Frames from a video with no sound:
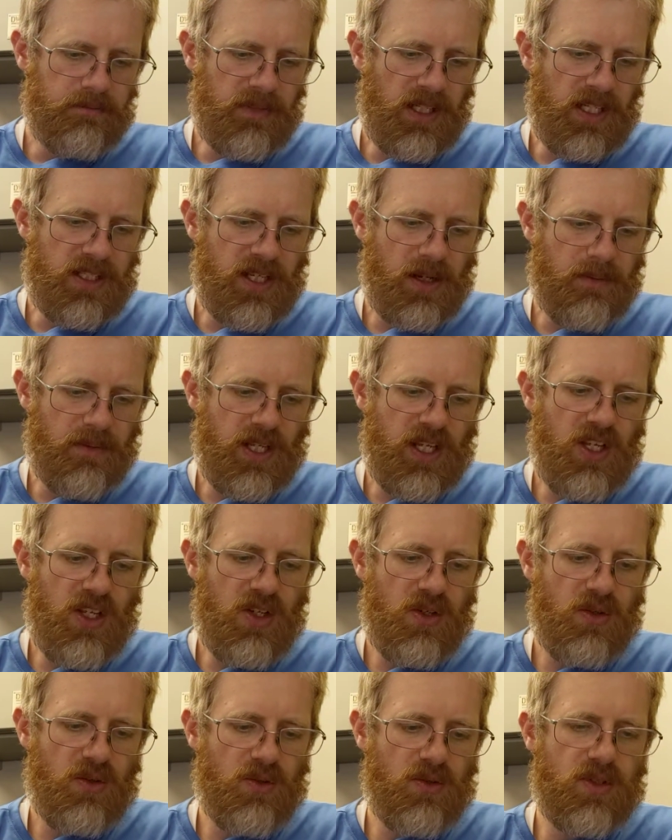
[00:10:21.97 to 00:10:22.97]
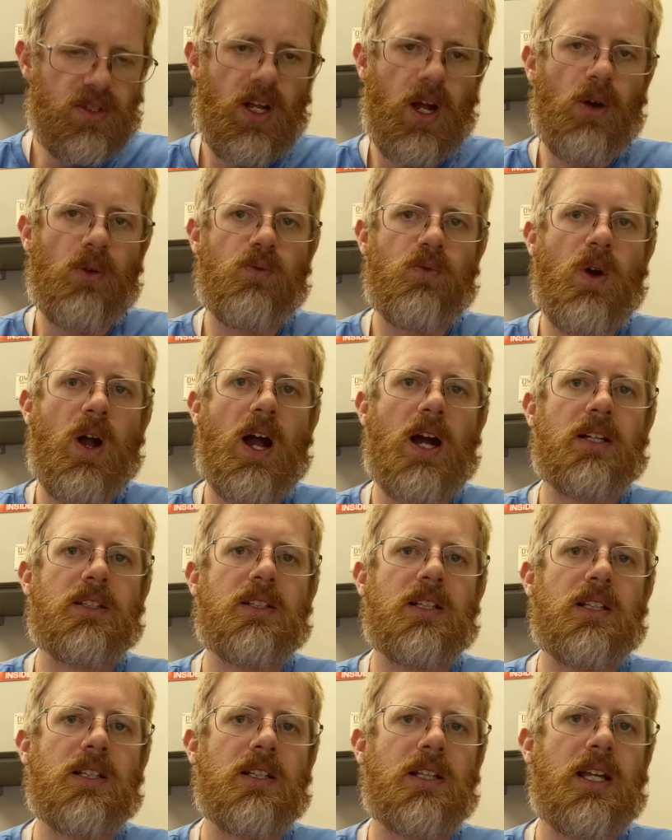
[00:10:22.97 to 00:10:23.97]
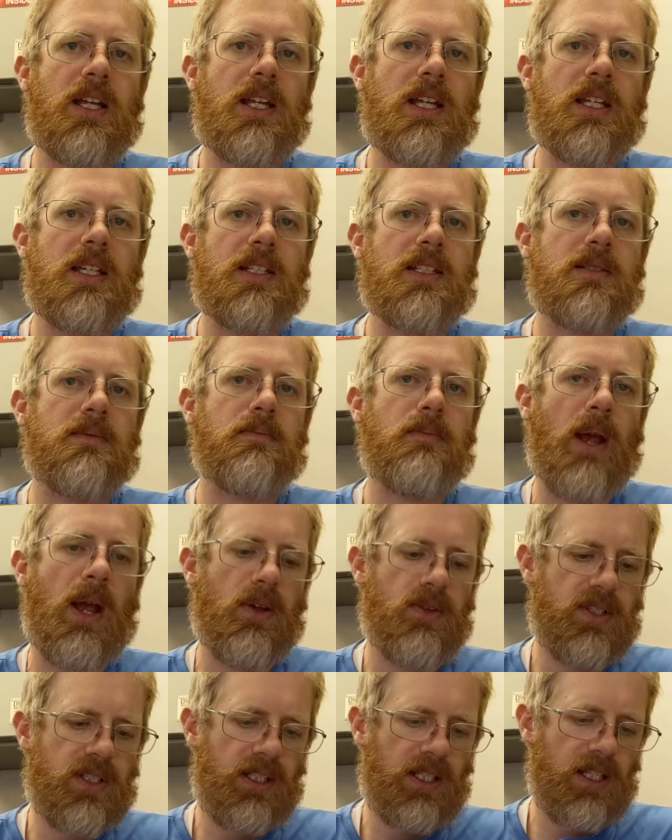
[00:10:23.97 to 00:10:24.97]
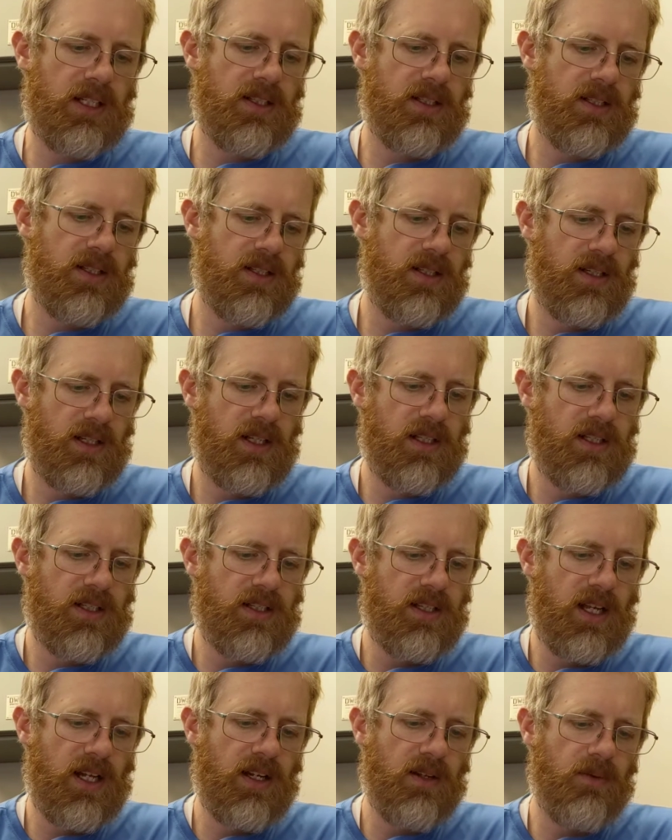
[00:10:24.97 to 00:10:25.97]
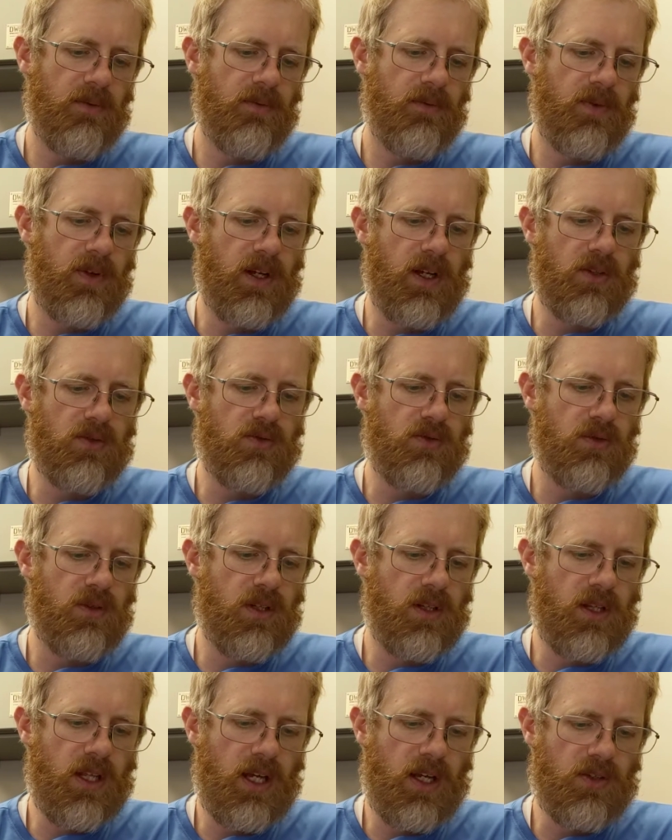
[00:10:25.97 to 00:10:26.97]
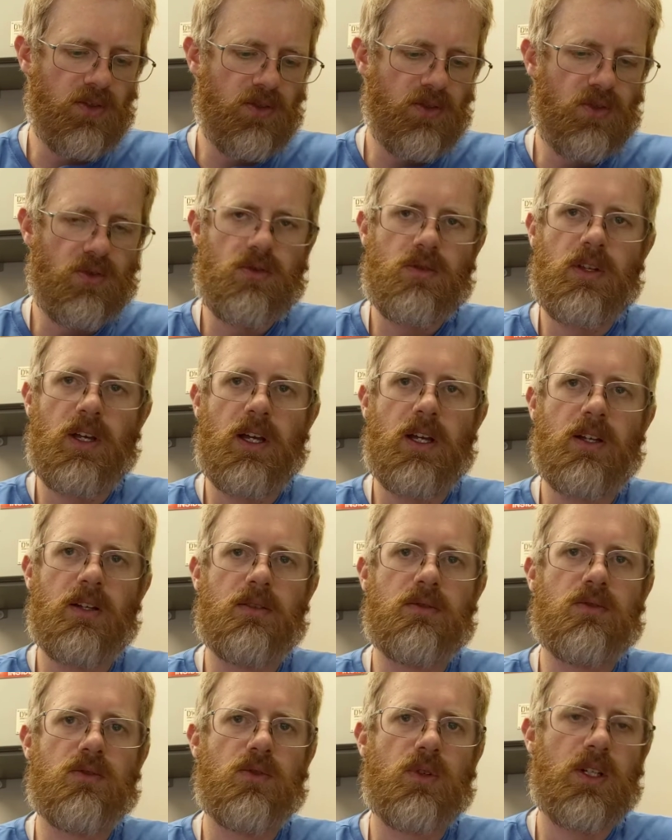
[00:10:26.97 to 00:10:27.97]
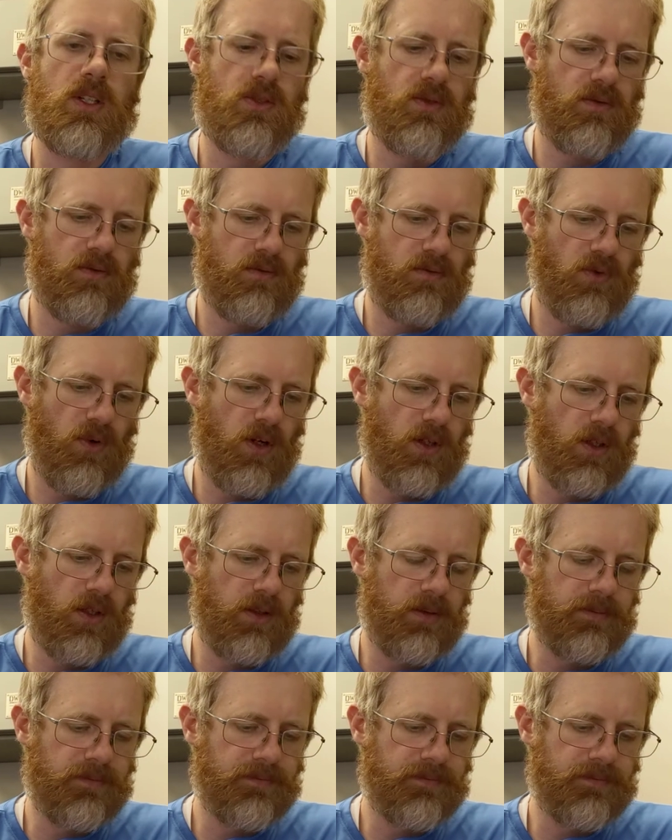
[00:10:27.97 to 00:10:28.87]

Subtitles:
Except he used a rock to lay his boughs against instead of the tree trunk.